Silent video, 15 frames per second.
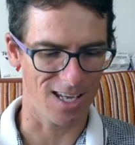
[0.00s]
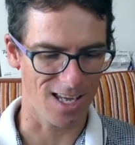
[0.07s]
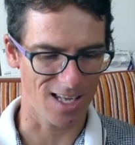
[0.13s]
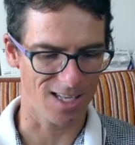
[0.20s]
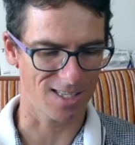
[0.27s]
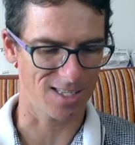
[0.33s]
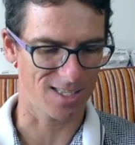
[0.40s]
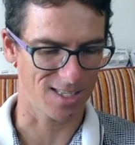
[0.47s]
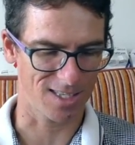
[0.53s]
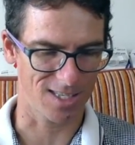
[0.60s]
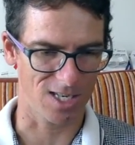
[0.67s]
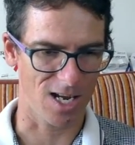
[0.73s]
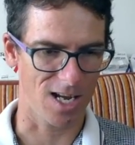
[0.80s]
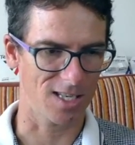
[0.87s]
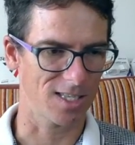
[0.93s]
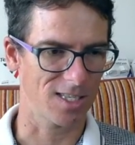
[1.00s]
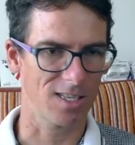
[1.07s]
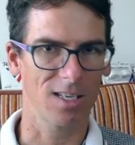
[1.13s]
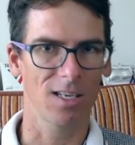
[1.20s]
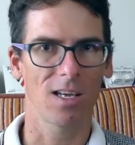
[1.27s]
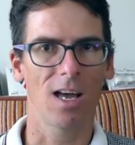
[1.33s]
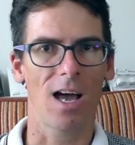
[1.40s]
It's just,
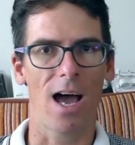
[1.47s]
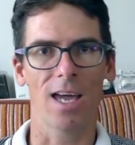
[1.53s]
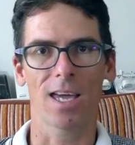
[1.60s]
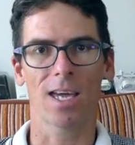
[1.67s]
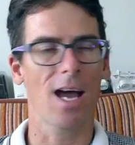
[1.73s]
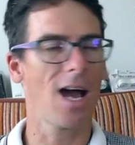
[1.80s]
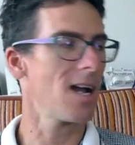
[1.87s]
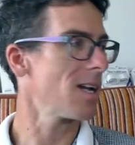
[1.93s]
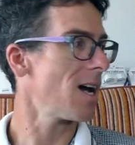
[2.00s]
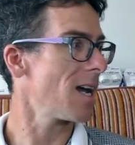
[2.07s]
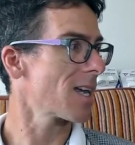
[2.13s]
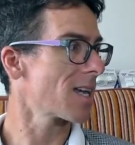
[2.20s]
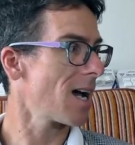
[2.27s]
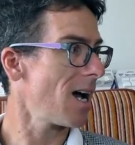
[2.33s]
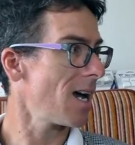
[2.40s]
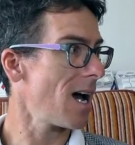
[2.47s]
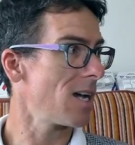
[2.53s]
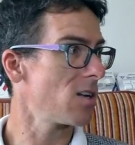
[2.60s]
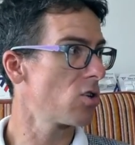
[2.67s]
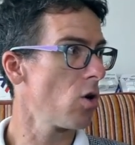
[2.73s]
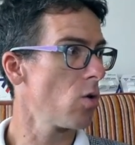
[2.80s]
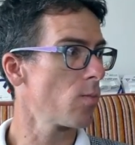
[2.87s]
I
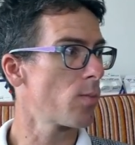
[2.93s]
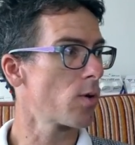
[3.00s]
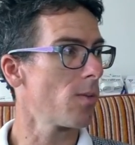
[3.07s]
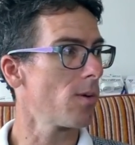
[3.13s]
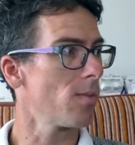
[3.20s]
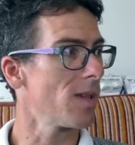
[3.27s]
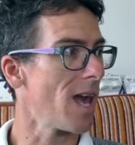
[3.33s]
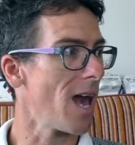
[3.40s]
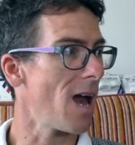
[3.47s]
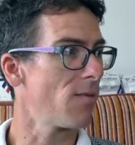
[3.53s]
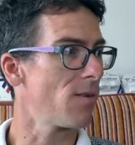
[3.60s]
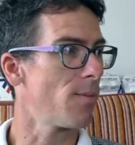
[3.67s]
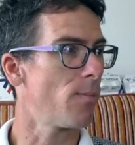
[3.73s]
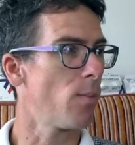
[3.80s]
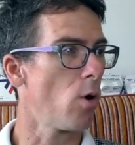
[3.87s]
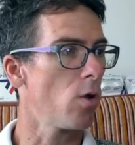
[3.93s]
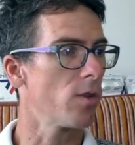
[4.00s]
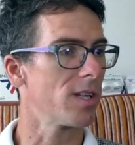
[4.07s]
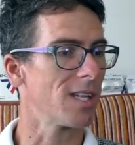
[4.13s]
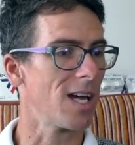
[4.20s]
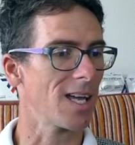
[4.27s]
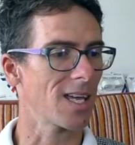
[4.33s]
don't probably have a ball
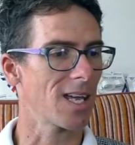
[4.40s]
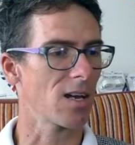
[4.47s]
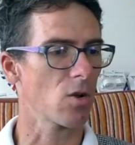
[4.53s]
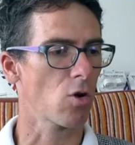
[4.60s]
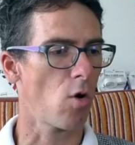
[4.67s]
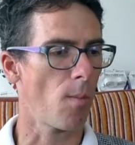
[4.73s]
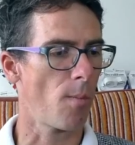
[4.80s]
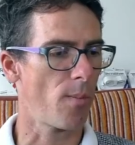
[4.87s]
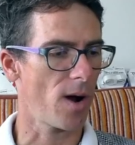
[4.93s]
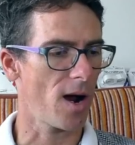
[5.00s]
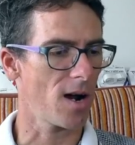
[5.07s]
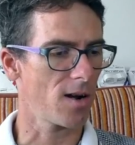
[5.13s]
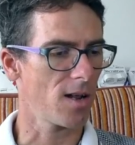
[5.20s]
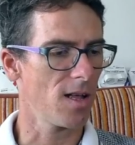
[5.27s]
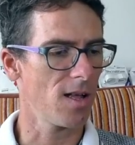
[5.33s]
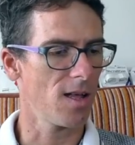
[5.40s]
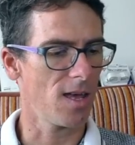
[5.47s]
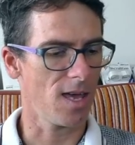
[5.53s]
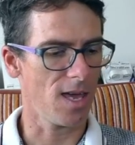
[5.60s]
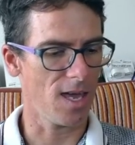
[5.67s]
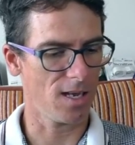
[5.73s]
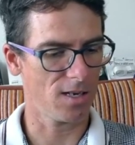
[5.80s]
that I can compare
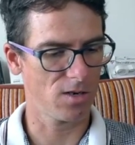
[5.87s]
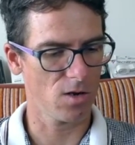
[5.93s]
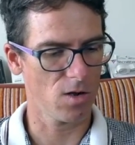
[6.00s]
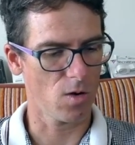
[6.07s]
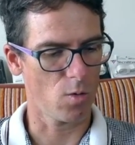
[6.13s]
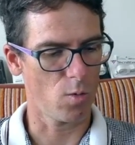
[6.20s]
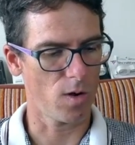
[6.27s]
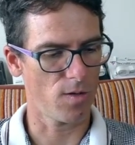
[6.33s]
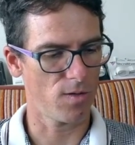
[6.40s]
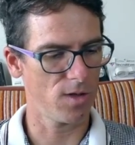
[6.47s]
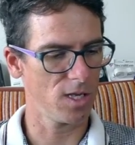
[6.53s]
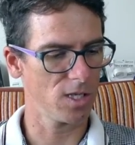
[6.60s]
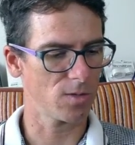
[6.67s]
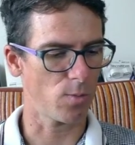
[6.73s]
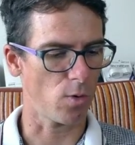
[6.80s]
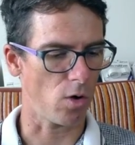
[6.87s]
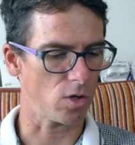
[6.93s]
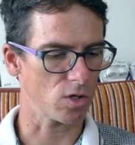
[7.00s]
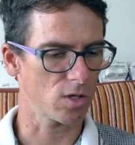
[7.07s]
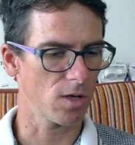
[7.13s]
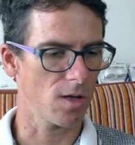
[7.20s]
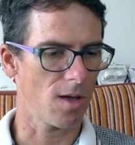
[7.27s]
it with these
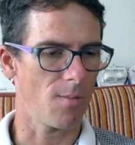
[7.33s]
balls.